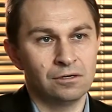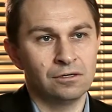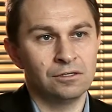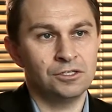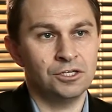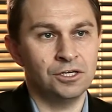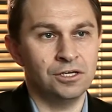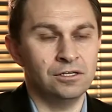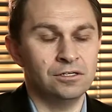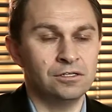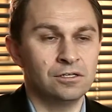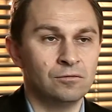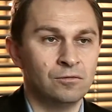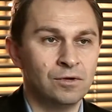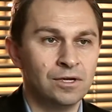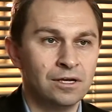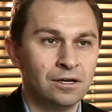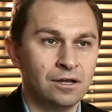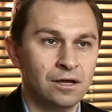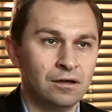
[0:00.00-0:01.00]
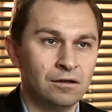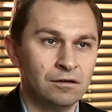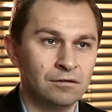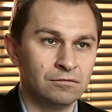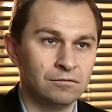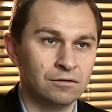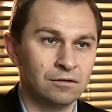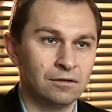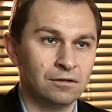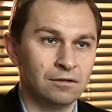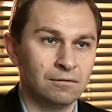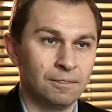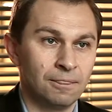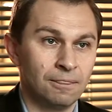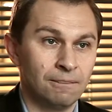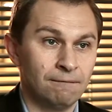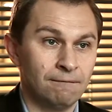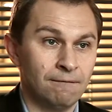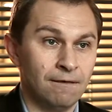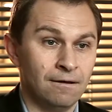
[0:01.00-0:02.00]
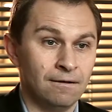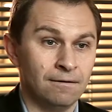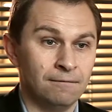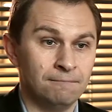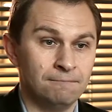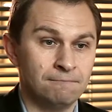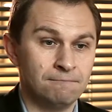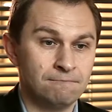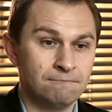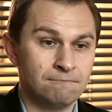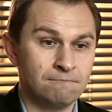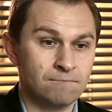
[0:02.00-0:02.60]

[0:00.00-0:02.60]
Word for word: genes, and we can have um,